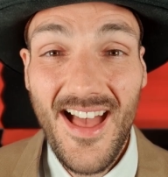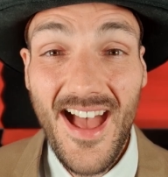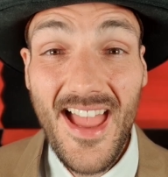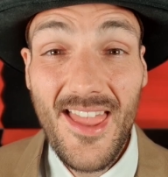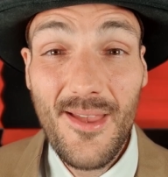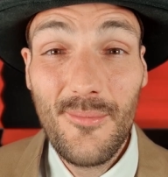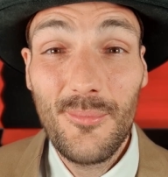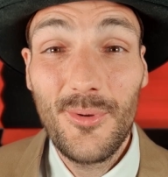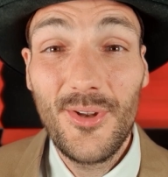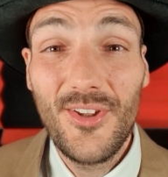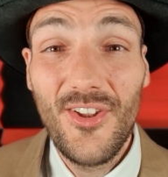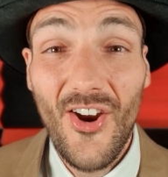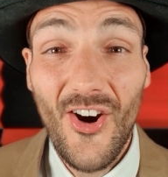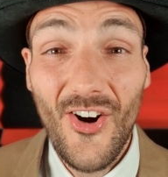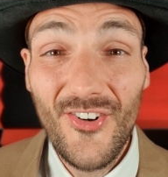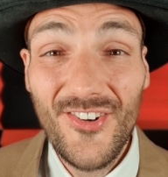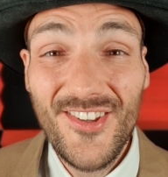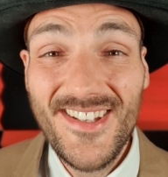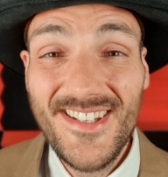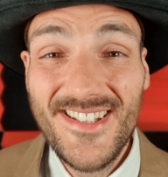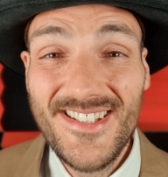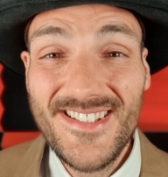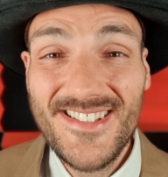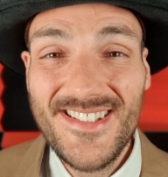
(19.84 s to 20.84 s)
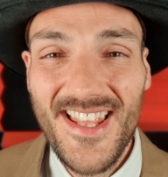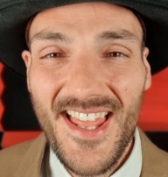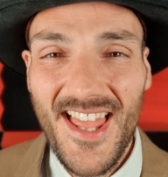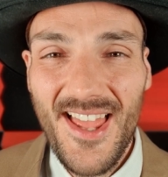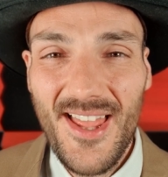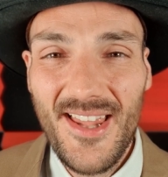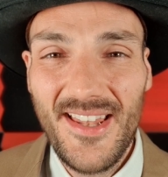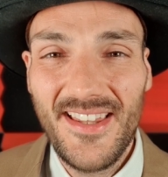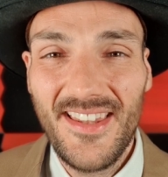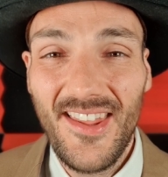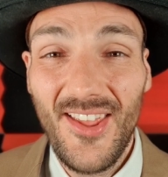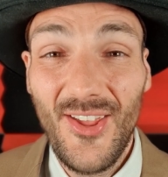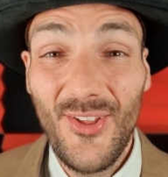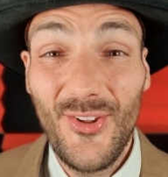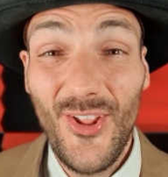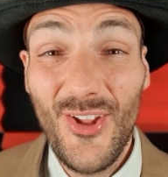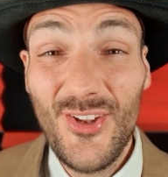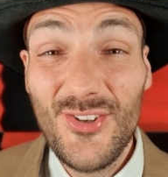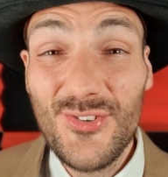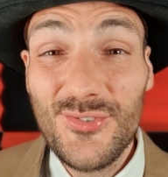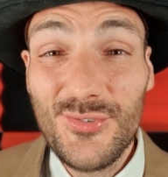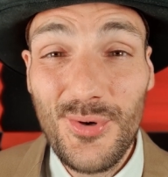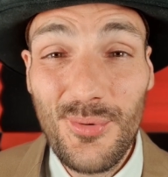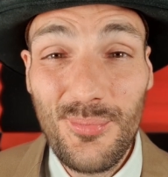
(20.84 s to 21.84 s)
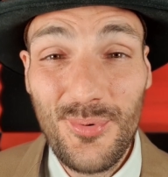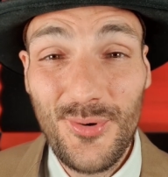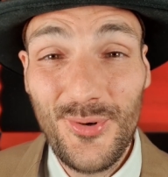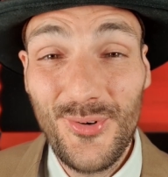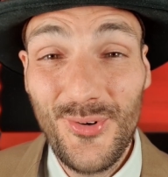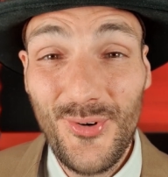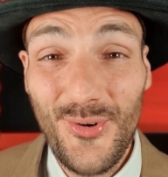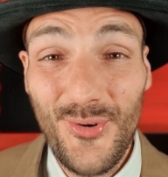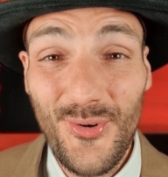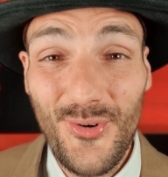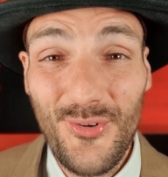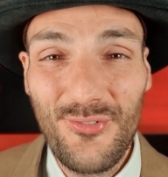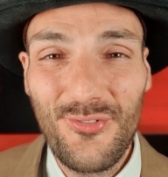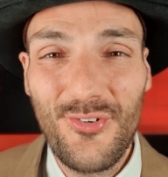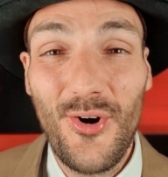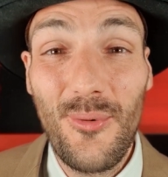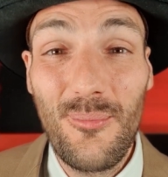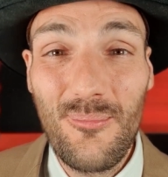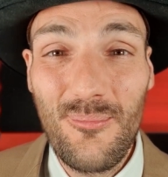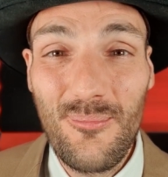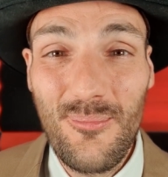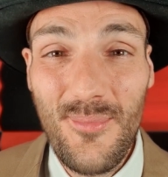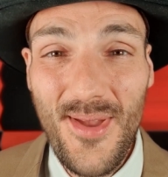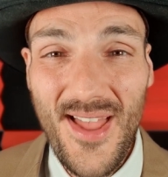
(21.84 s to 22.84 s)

I am an artist and an entrepreneur from